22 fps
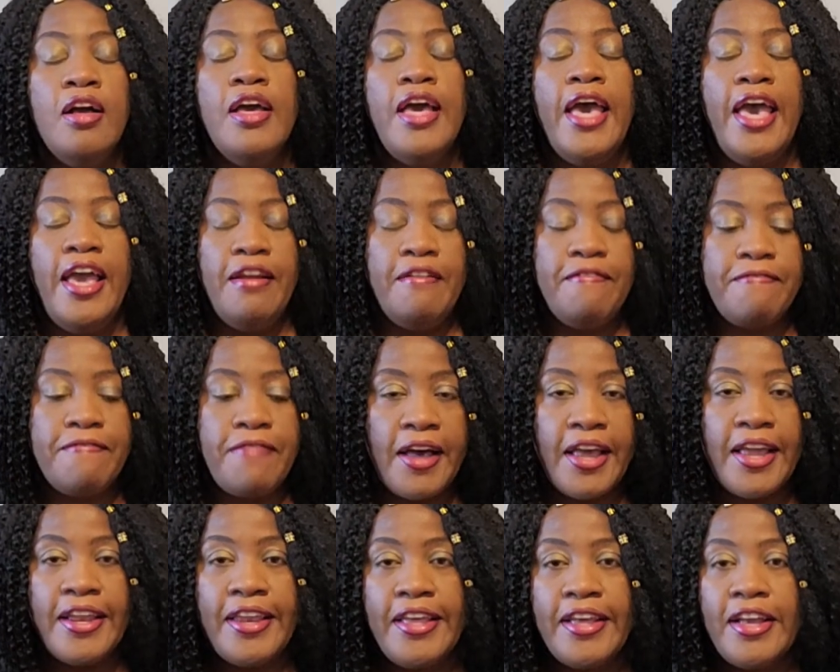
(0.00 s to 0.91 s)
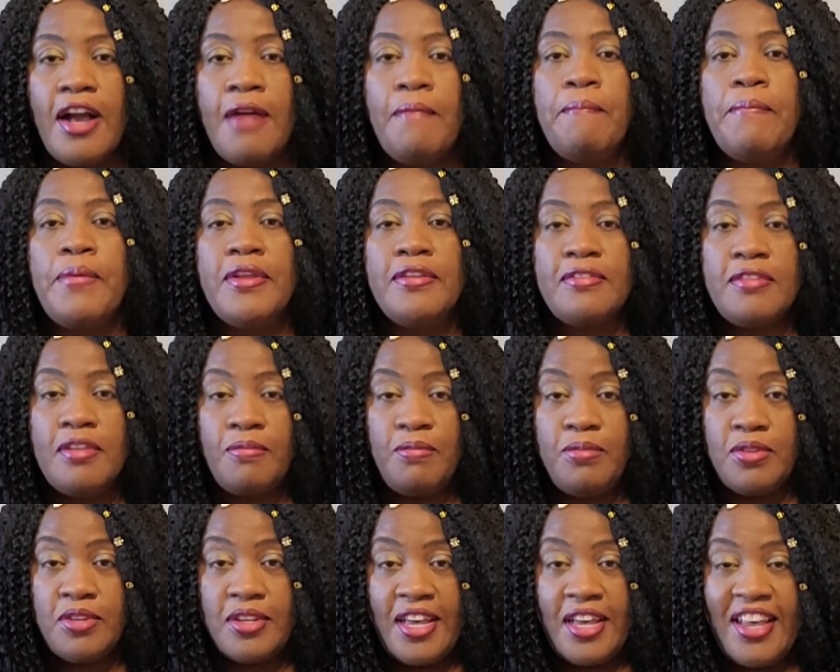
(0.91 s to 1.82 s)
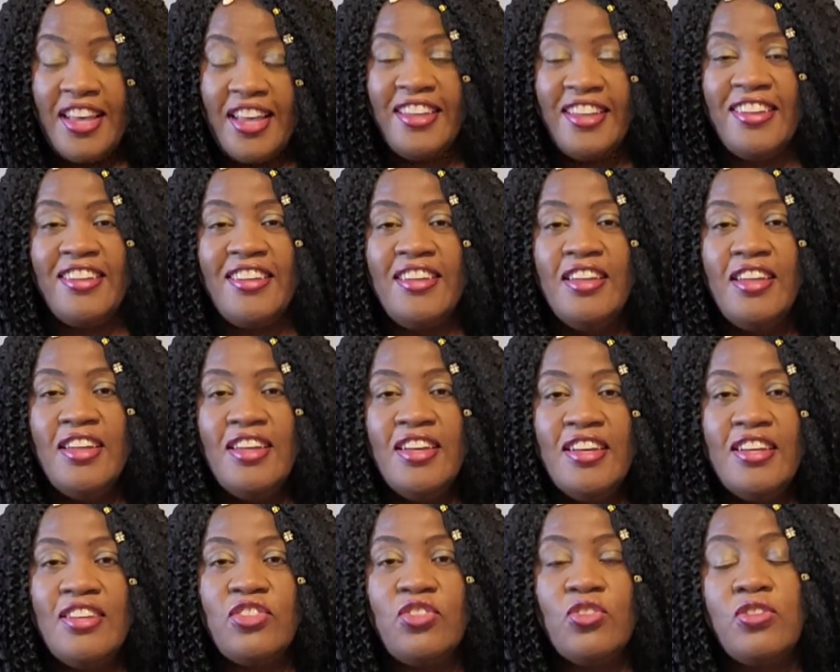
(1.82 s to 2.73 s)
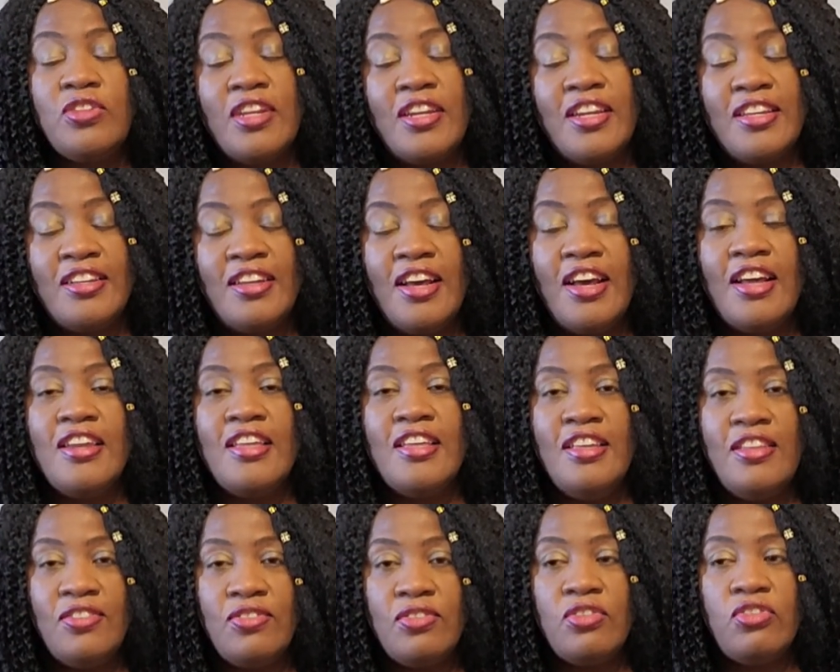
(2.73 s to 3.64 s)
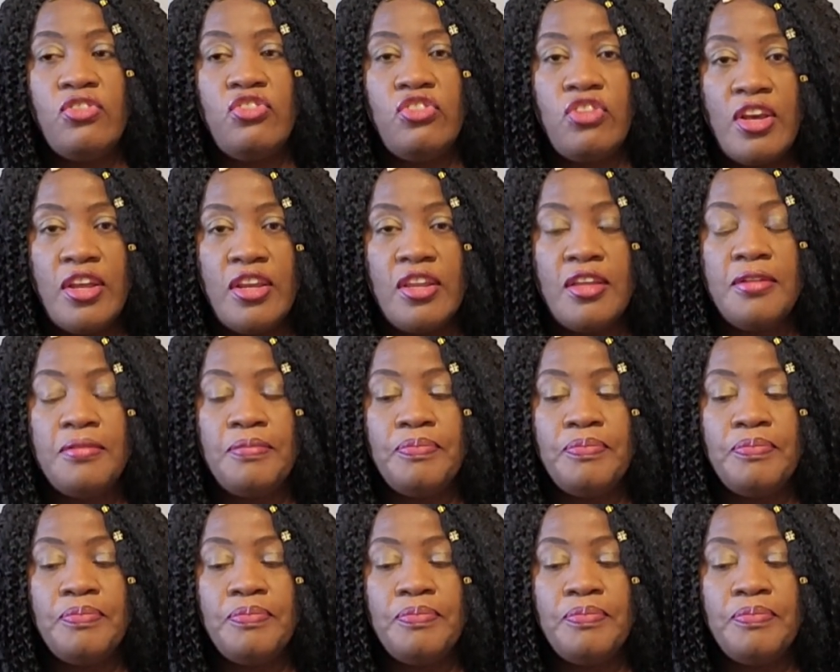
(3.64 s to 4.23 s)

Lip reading: And finding a preceptor is not an easy journey.